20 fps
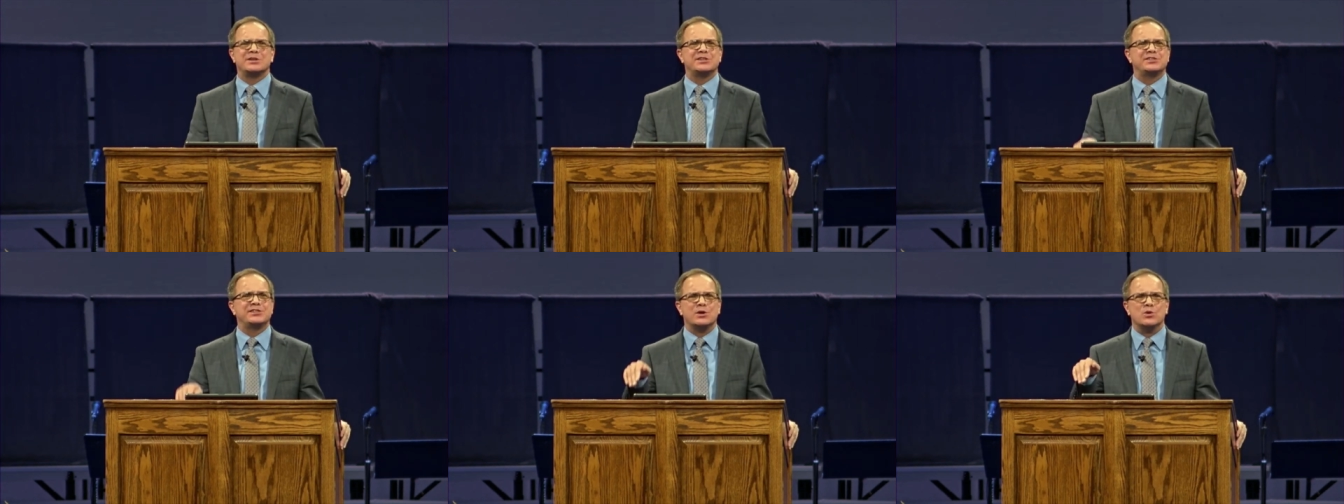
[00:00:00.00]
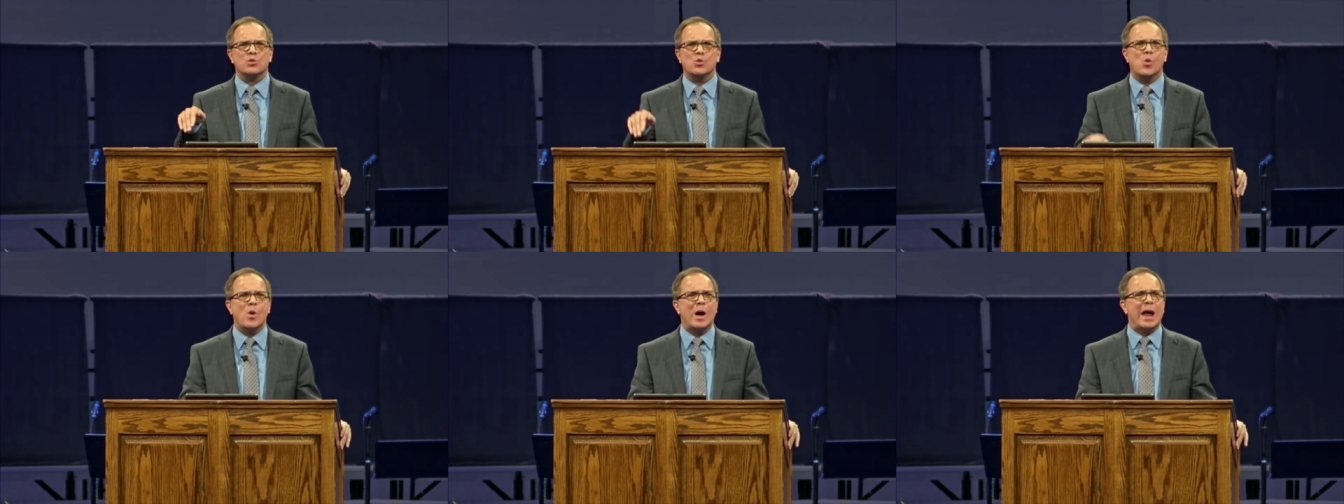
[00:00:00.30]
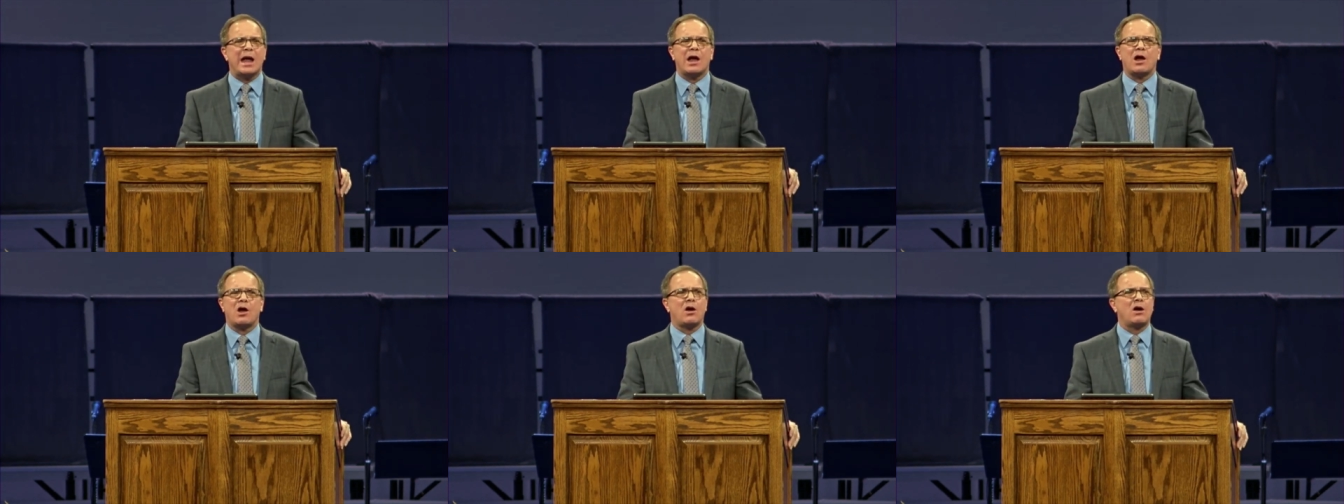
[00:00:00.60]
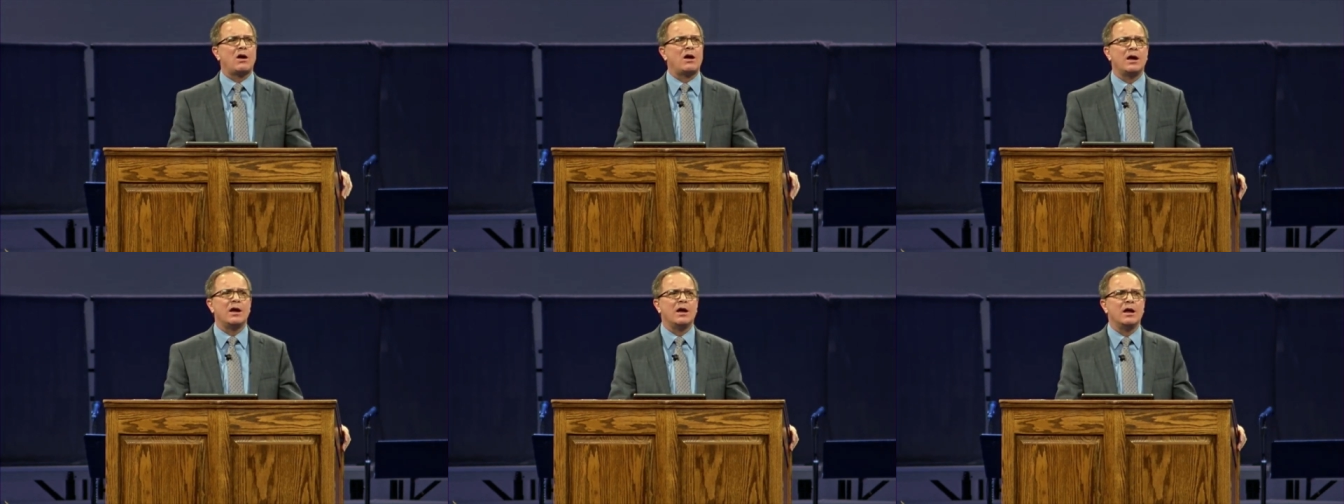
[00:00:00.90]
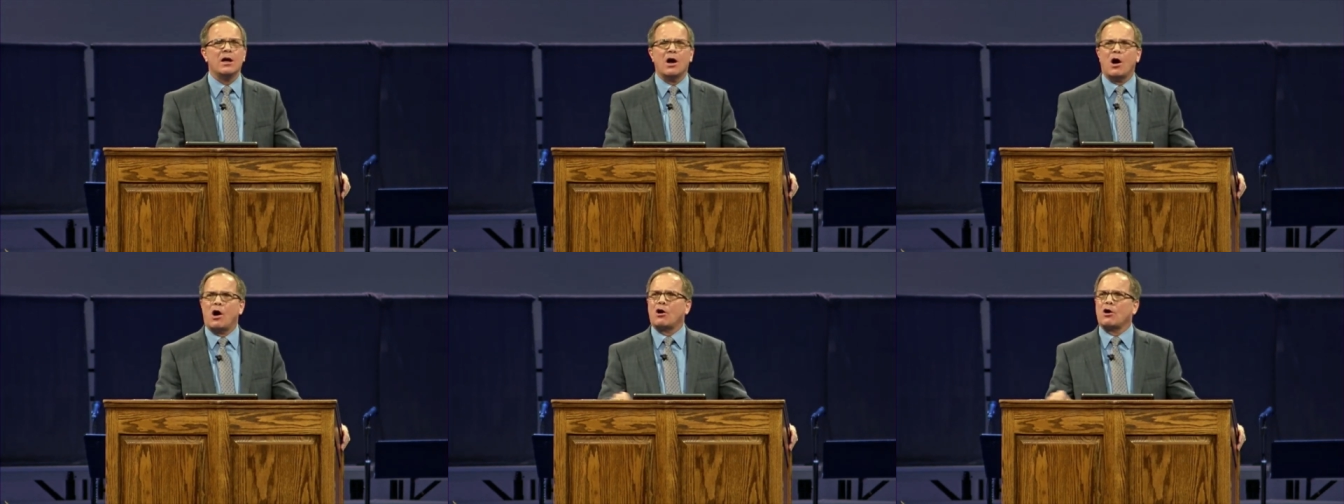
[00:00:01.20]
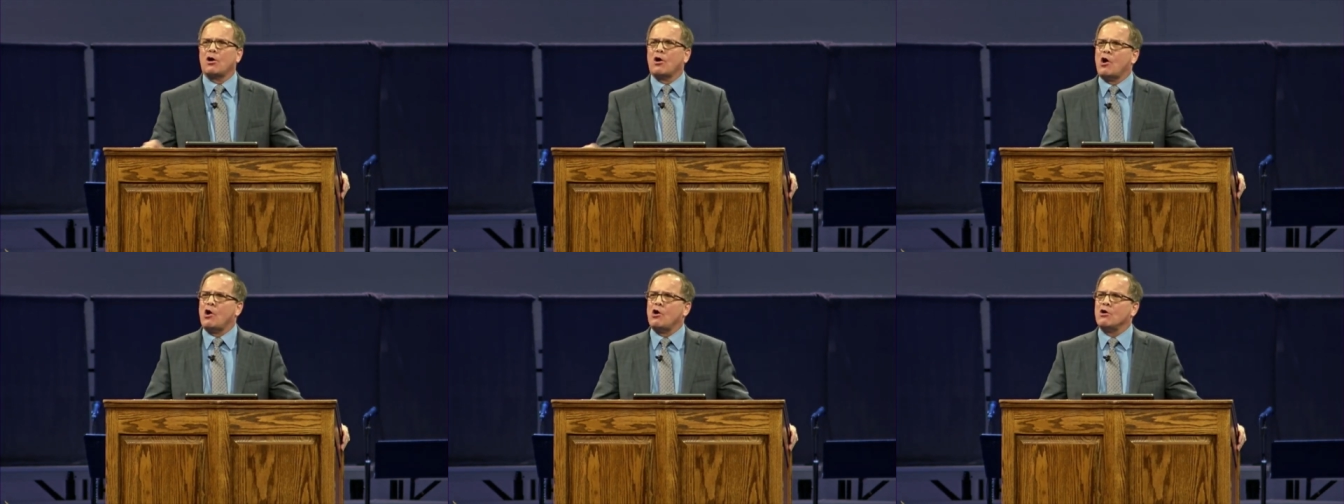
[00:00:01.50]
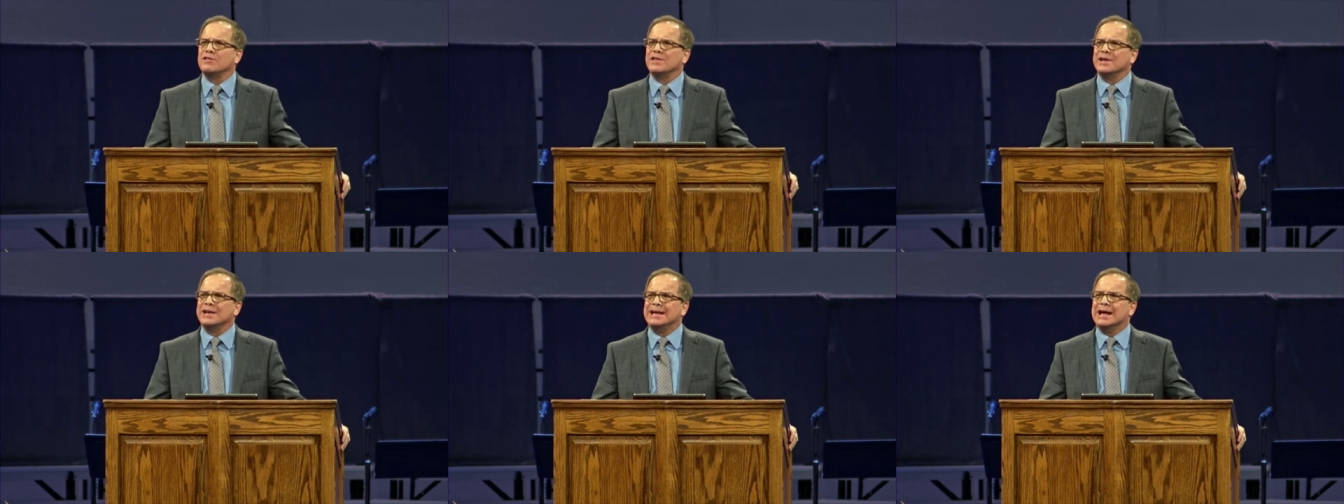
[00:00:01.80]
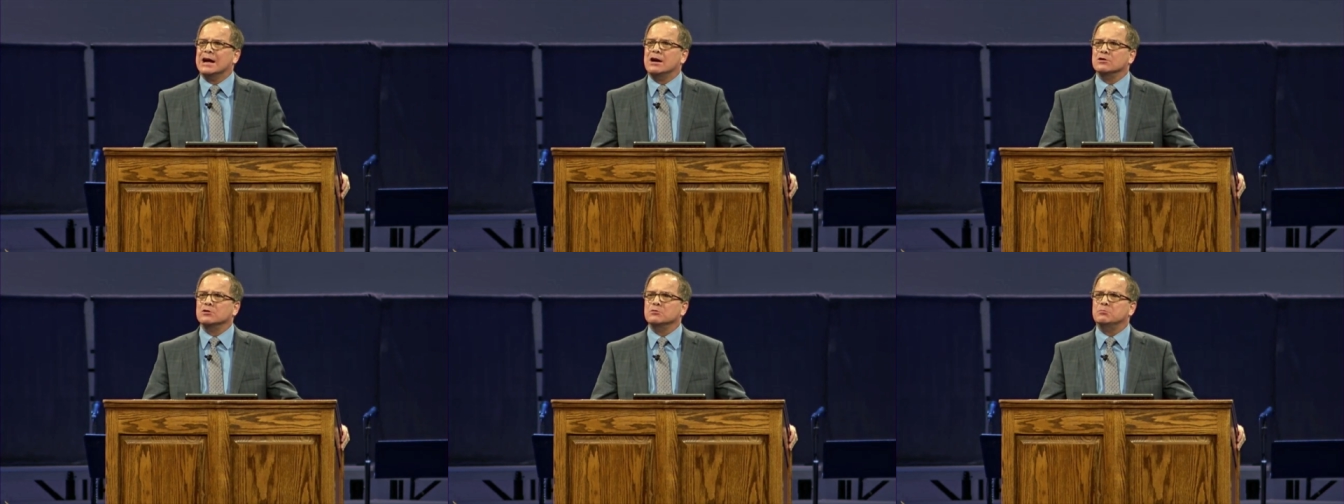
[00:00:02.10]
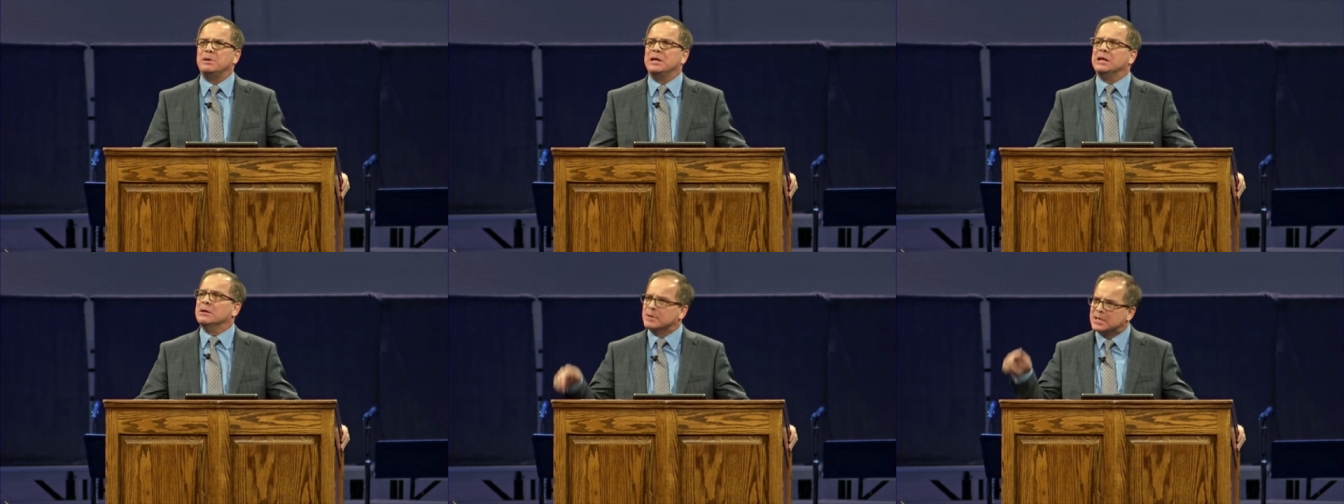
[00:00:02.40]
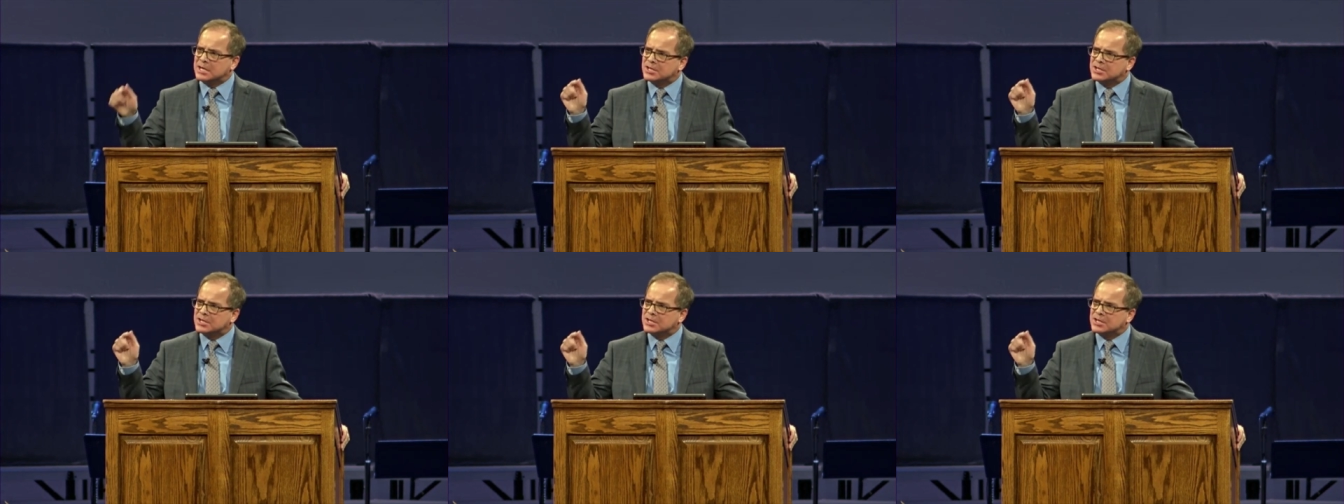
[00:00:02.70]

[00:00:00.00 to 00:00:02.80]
he said, Where are all the young people?